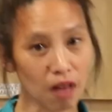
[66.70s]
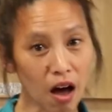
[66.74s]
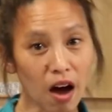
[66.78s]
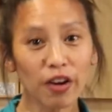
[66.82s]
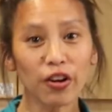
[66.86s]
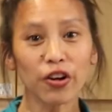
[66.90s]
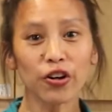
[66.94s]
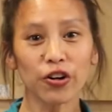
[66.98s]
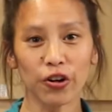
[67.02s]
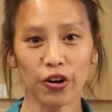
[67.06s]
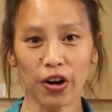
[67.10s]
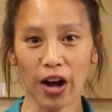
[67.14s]
your
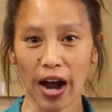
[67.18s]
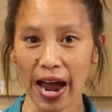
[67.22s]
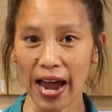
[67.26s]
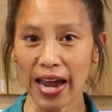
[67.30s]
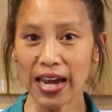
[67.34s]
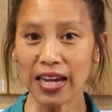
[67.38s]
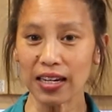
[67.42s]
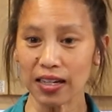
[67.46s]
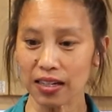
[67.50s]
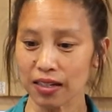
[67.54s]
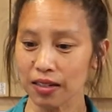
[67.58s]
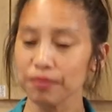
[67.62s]
hike,
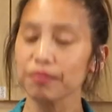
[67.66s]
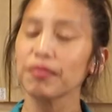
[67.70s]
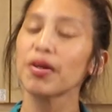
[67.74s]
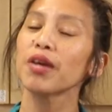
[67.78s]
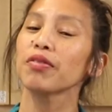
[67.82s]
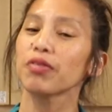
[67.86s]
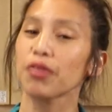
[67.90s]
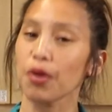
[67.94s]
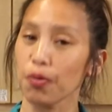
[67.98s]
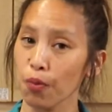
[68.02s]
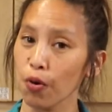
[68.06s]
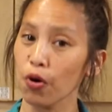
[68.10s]
the
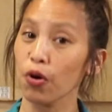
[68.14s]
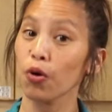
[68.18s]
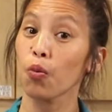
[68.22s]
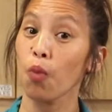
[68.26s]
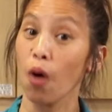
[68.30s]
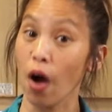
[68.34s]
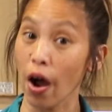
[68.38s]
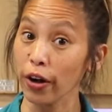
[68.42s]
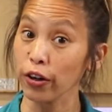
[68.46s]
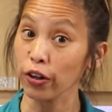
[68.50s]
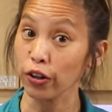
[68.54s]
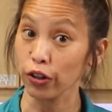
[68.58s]
more water
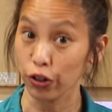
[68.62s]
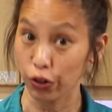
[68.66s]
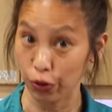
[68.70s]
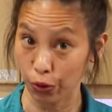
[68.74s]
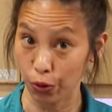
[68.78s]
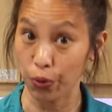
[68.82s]
you're going